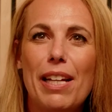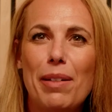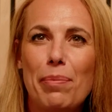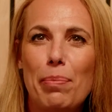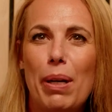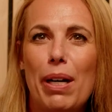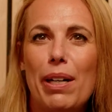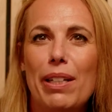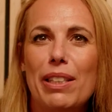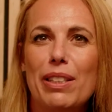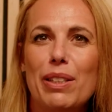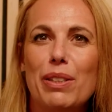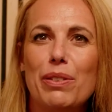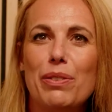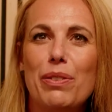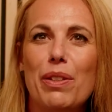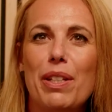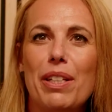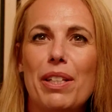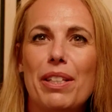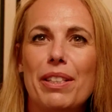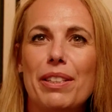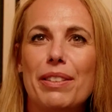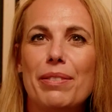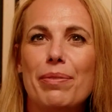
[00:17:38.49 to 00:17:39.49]
part of
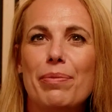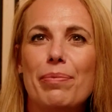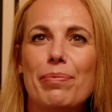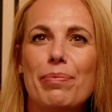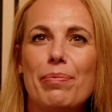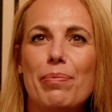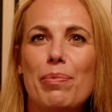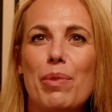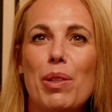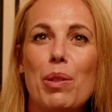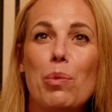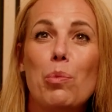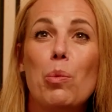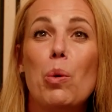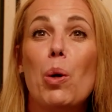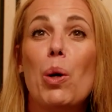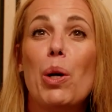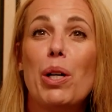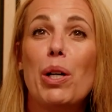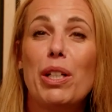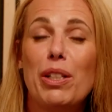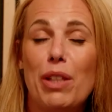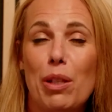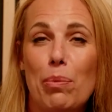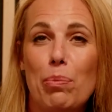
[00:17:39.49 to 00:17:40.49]
the
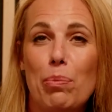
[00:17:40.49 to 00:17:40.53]
work, the